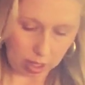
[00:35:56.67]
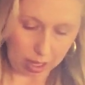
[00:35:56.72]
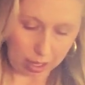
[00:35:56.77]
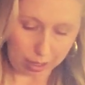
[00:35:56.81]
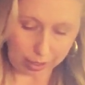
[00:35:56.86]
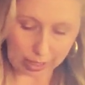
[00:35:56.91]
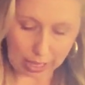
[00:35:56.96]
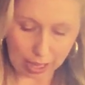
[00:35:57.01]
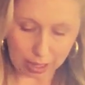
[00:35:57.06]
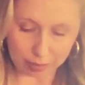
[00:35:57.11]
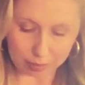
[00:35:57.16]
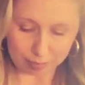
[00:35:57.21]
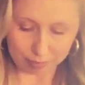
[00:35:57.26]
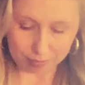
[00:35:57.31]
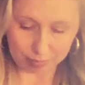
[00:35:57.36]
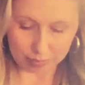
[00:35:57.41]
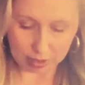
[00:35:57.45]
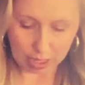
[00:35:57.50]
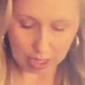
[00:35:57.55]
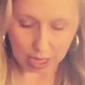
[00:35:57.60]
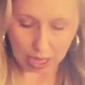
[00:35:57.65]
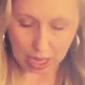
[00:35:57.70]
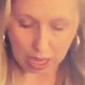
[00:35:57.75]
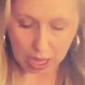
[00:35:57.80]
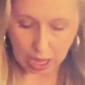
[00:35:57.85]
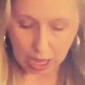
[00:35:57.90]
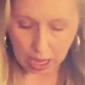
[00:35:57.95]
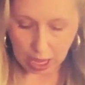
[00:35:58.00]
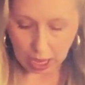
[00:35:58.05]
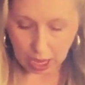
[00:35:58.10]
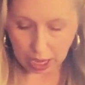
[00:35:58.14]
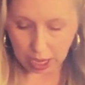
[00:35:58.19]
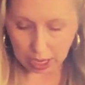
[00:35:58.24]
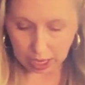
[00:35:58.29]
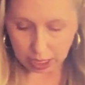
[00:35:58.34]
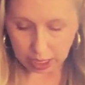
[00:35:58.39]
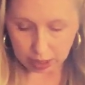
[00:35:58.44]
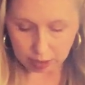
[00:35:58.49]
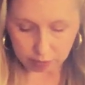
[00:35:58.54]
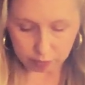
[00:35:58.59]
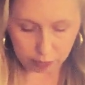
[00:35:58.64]
again,
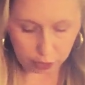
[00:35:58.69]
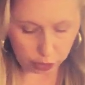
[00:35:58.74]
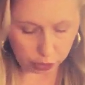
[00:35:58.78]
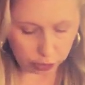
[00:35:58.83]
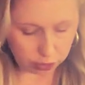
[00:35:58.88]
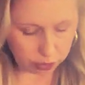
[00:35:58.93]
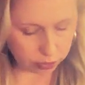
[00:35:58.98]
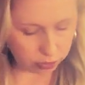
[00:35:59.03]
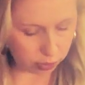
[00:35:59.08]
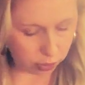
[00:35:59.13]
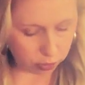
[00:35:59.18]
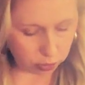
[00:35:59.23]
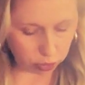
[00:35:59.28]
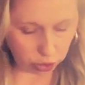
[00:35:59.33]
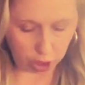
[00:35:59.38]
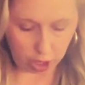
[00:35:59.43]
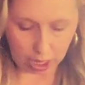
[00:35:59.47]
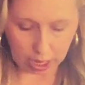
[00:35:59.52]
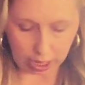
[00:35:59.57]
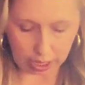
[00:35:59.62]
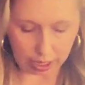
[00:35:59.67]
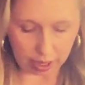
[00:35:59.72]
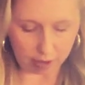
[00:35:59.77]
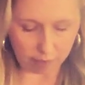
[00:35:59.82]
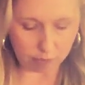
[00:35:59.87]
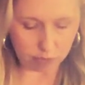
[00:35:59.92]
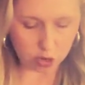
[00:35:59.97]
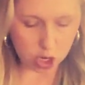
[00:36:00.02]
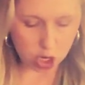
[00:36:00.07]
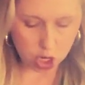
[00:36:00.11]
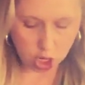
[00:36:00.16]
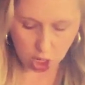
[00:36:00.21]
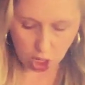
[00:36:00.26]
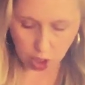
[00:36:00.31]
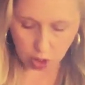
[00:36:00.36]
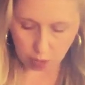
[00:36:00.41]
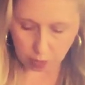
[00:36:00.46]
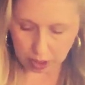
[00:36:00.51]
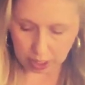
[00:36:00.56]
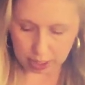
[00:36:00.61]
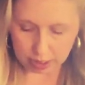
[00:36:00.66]
full disclosure, I have
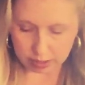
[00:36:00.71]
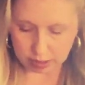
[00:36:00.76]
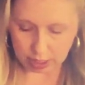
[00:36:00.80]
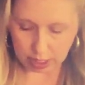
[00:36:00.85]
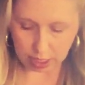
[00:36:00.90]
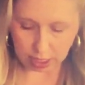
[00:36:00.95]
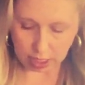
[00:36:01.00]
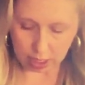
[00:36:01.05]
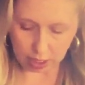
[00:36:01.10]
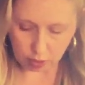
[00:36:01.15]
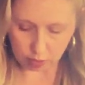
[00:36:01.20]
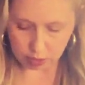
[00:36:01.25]
no idea how